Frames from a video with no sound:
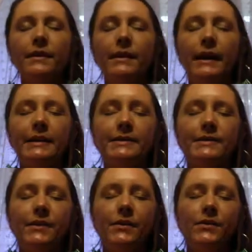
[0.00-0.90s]
And
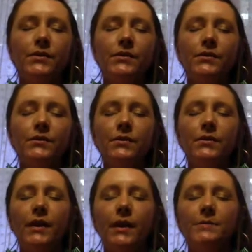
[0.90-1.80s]
so
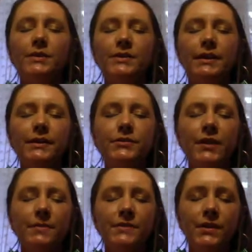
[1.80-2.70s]
I'm just going to
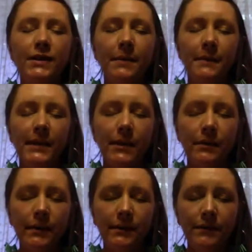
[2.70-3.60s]
drum, so let me know
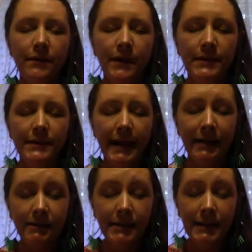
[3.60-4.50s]
if the
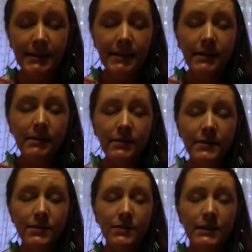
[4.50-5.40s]
sound gets a little
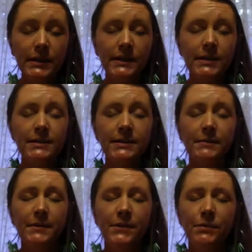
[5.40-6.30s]
distorted, and some
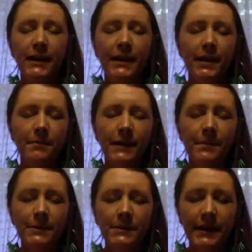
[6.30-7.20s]
of you might not be
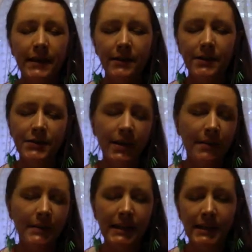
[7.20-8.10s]
able to hear the drum,
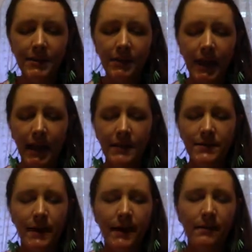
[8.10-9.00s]
and that's okay as
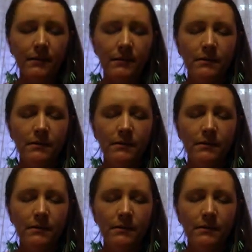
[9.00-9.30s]
well.